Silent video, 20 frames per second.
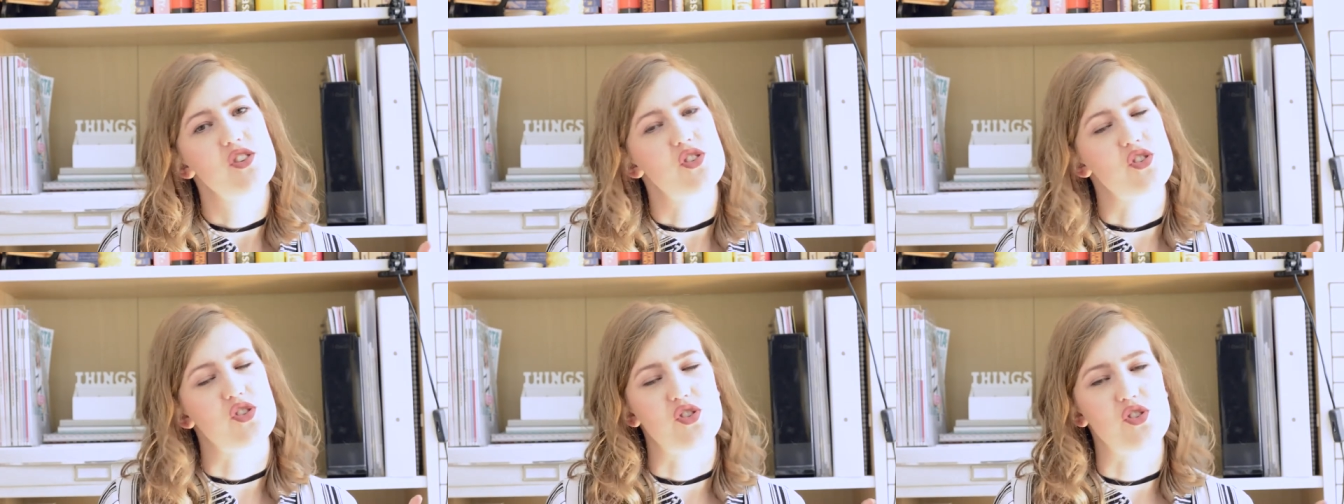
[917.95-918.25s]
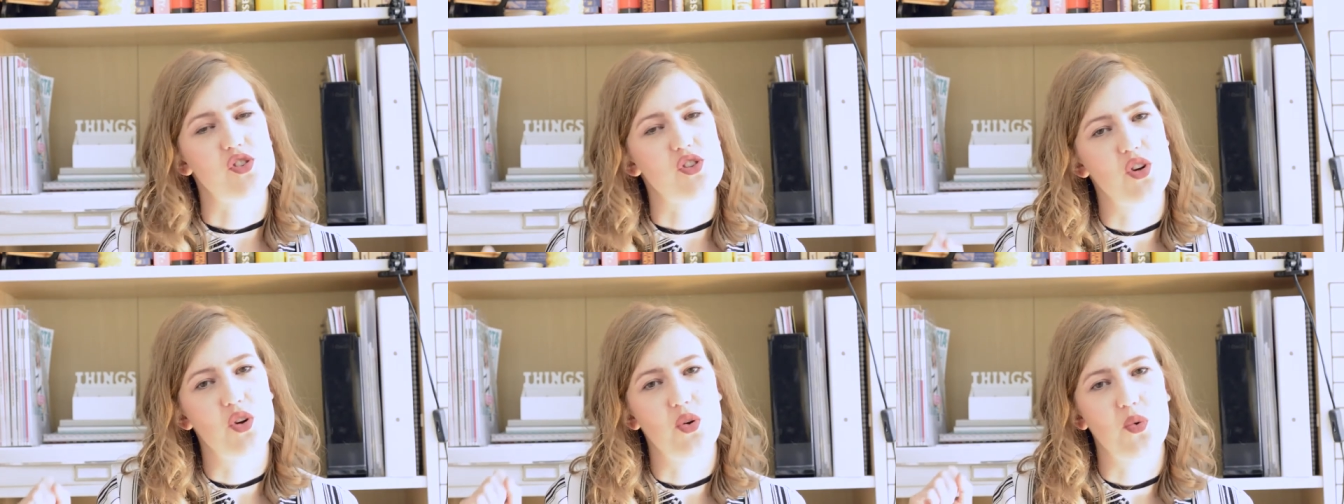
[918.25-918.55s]

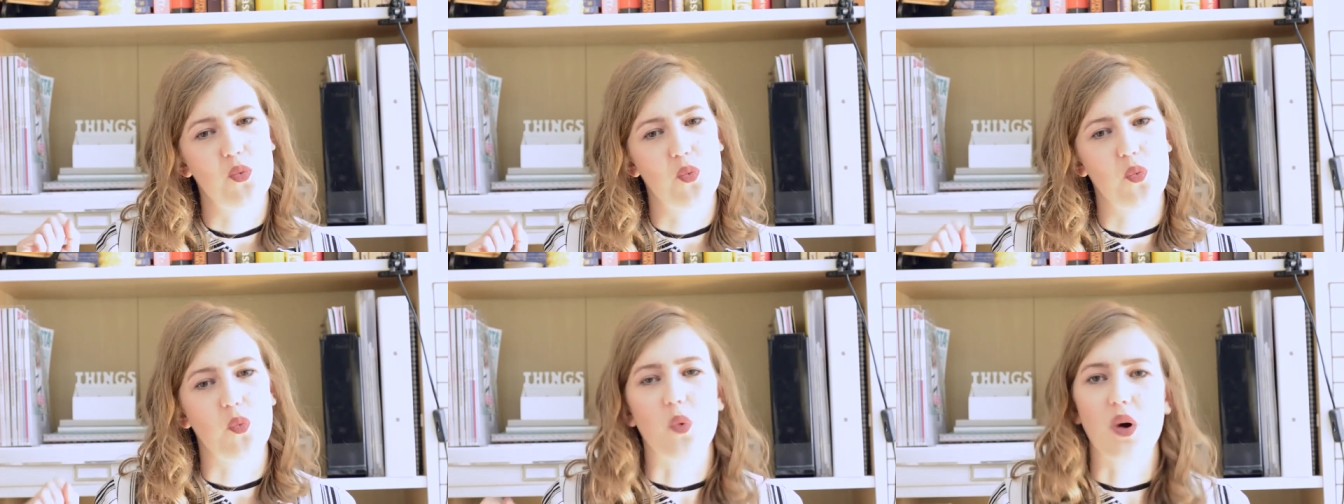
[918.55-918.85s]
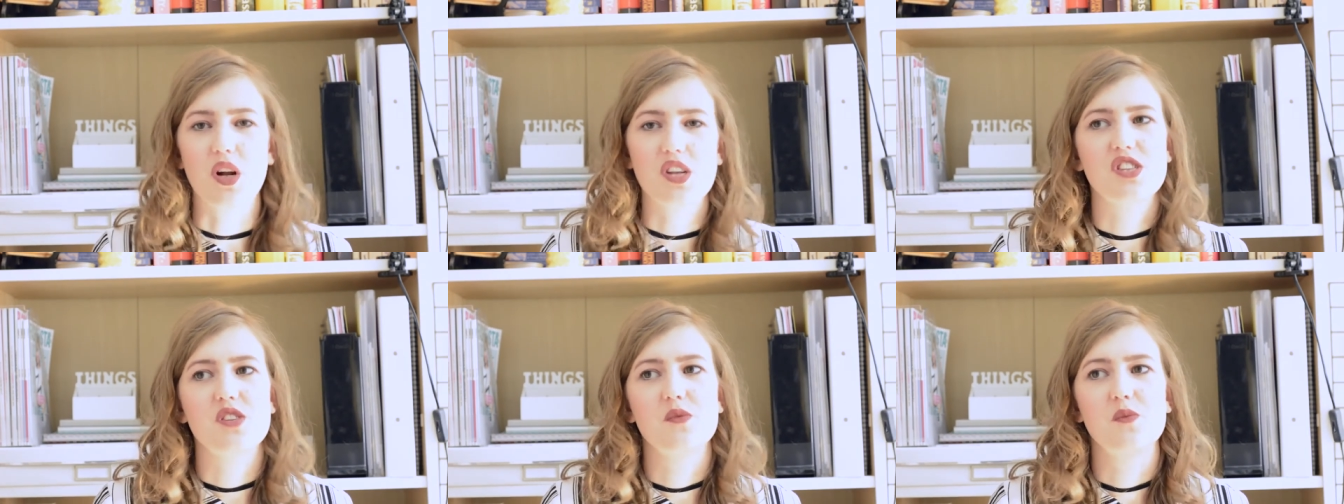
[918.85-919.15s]
Just
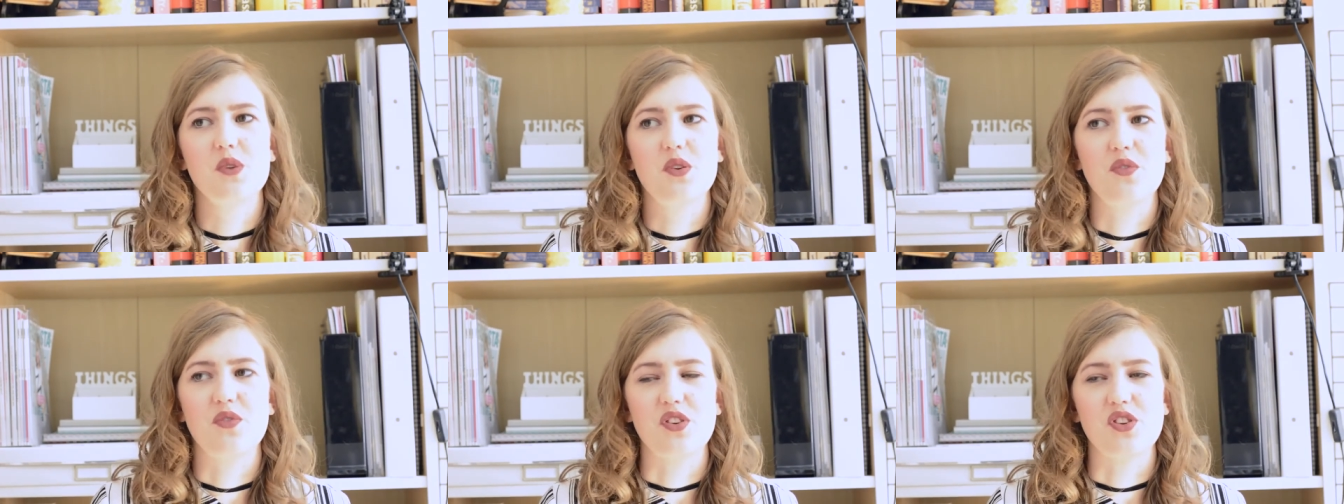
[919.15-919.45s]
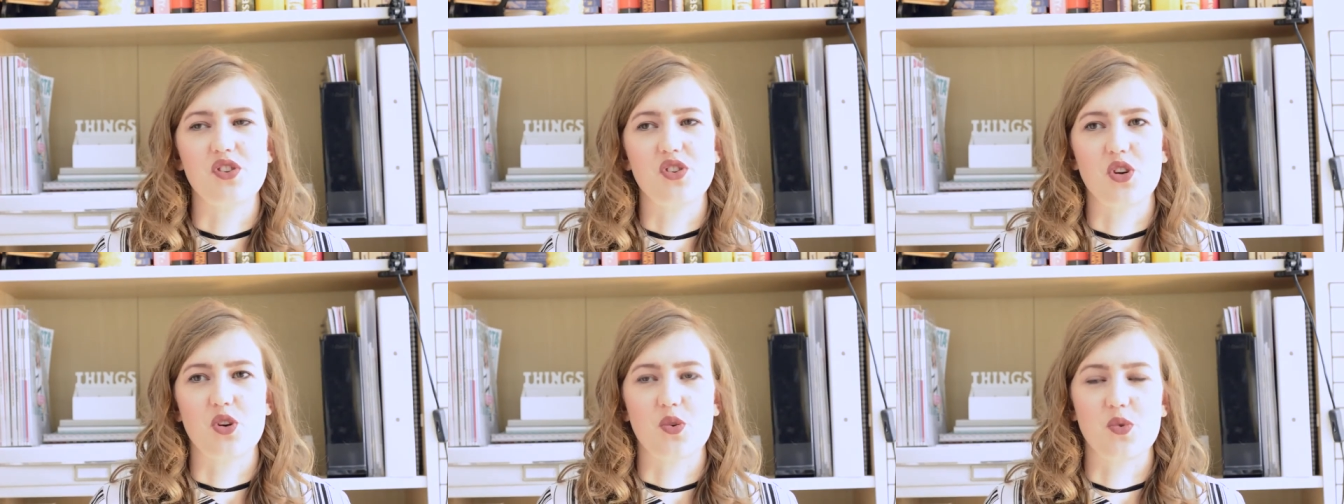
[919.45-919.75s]
watch some TV
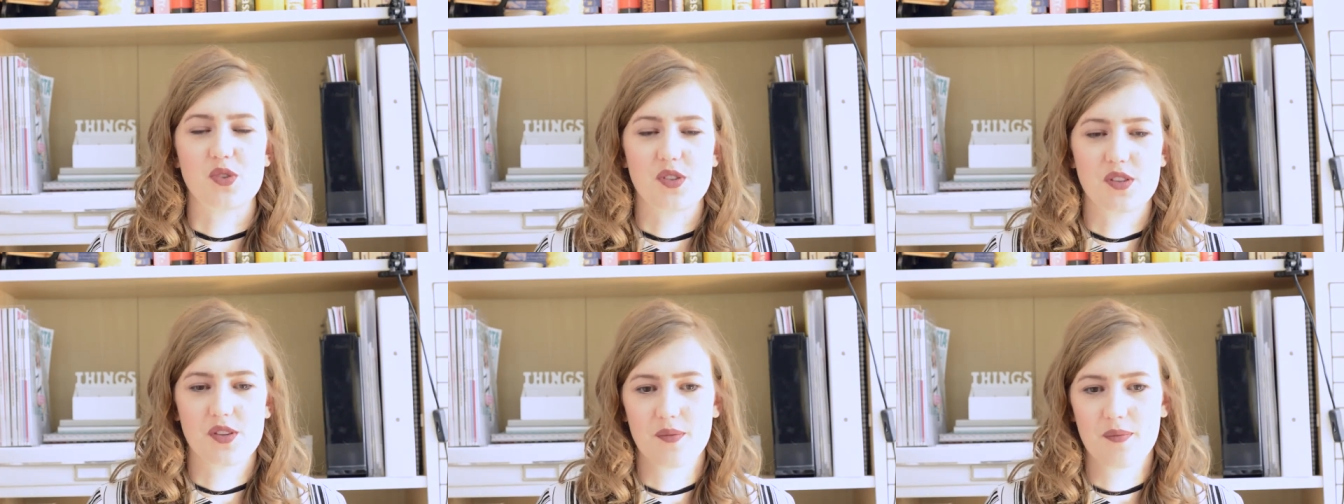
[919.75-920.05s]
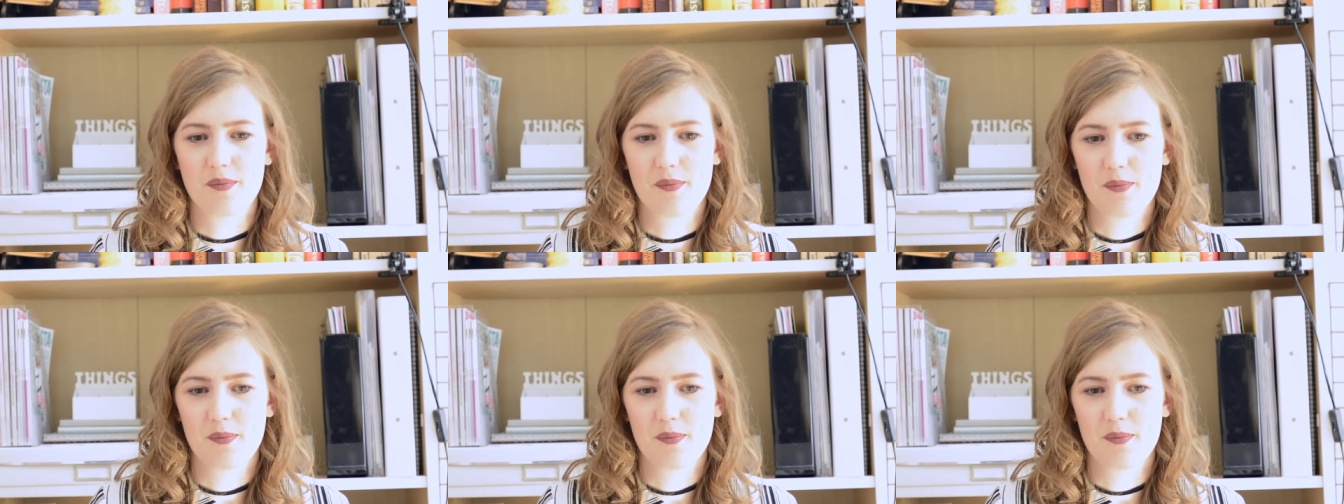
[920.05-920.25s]
shows